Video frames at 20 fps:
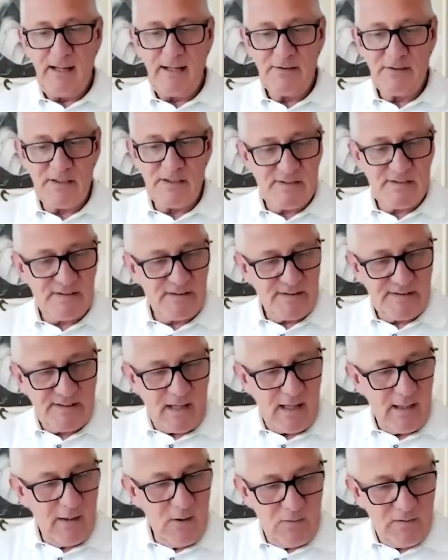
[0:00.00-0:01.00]
just
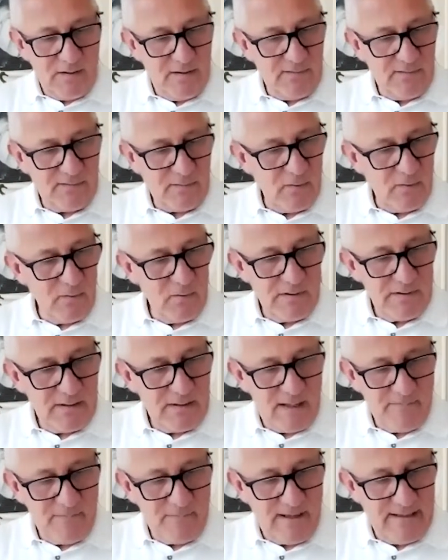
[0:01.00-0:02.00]
start looking through
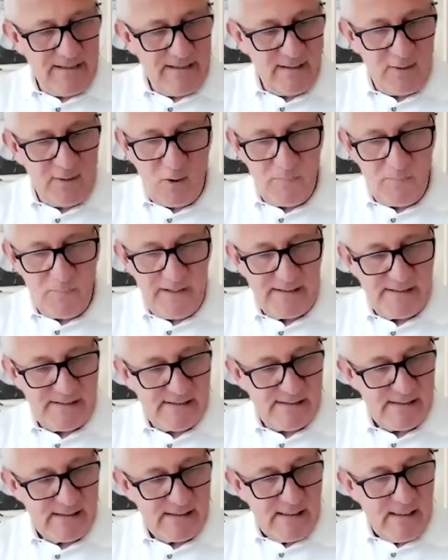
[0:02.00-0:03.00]
and making
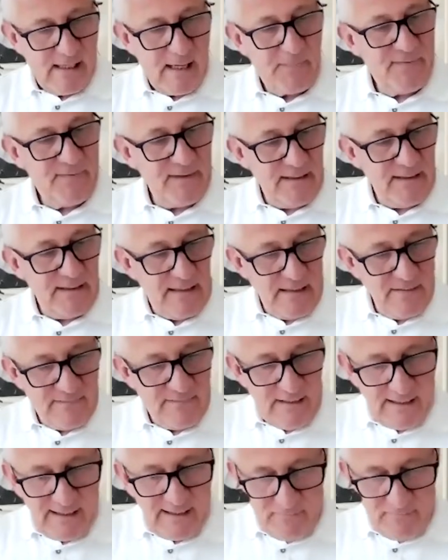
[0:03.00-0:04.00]
comments. I'm thinking of
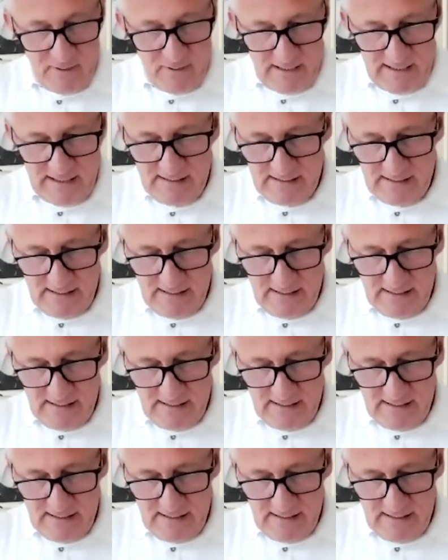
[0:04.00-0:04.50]
getting my